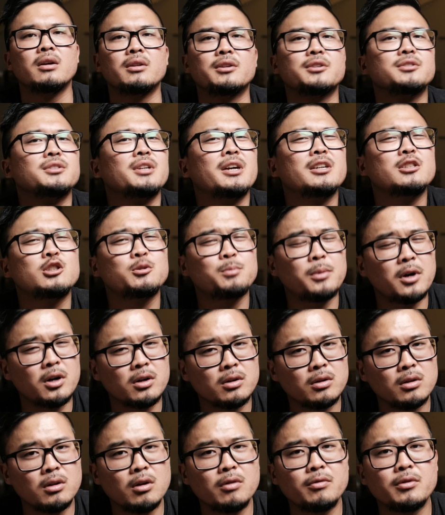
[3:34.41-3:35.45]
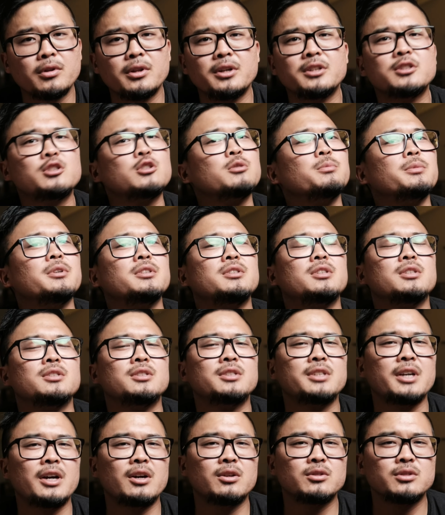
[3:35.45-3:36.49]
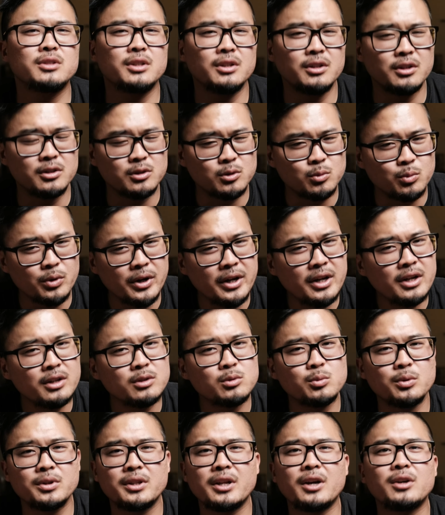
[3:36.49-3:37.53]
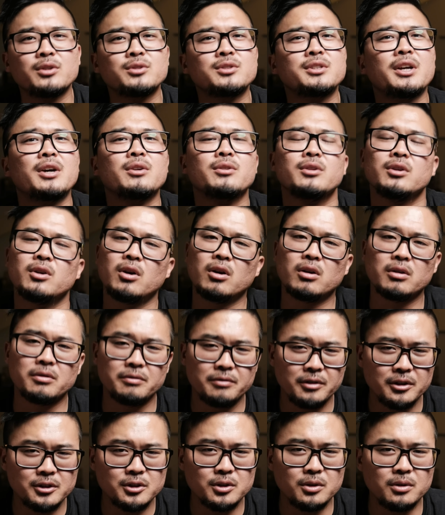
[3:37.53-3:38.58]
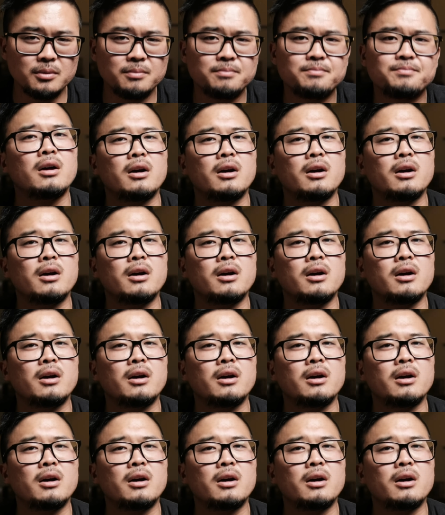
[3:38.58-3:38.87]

There's nice sparkle over the instruments and sounds in this range without sounding artificial.